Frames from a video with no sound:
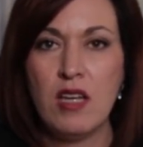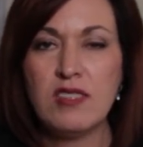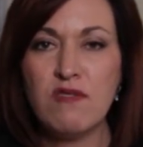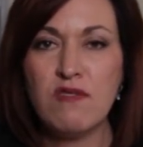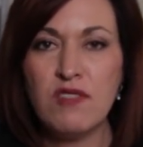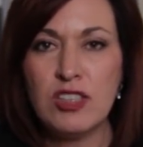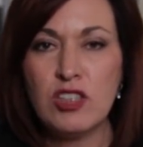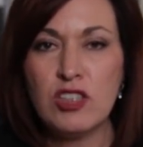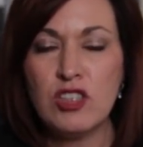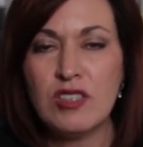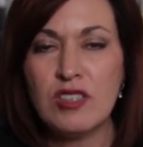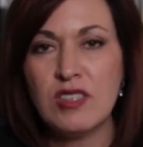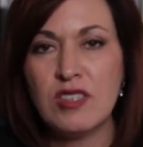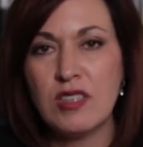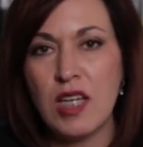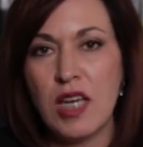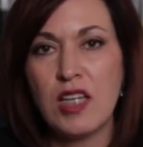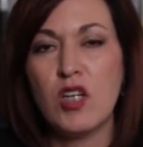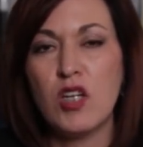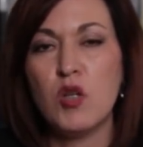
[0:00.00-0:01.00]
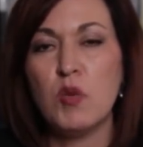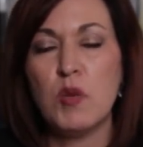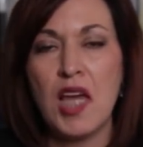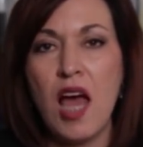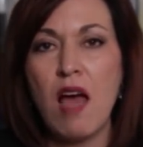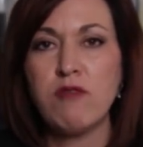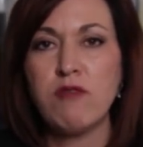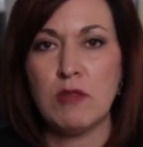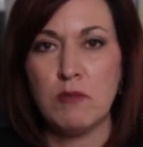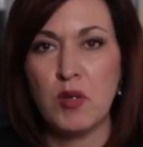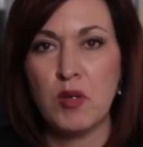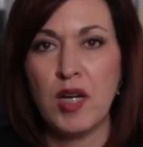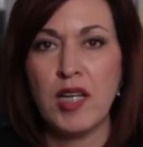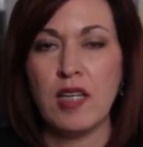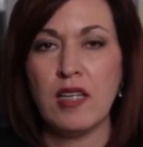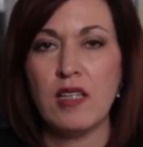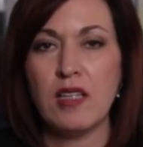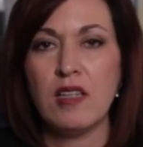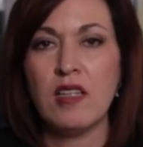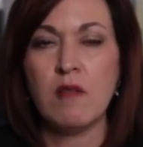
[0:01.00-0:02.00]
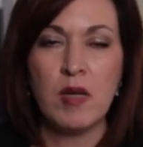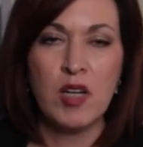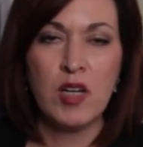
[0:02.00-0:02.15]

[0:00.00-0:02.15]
It's a vicious cycle. We have to break it.